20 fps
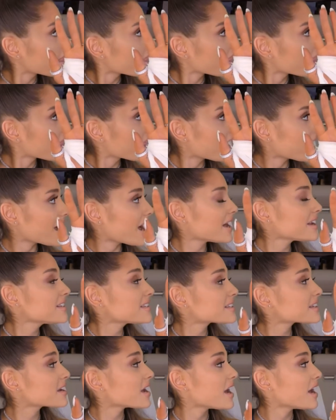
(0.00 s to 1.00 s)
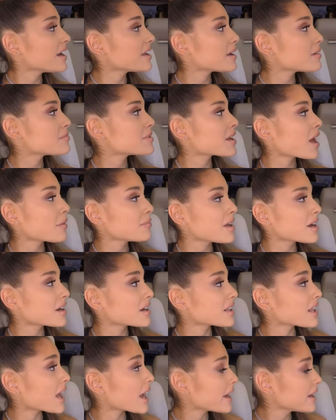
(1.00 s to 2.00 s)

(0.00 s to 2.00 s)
oh, man. Honest to God, I'm, I'm not gonna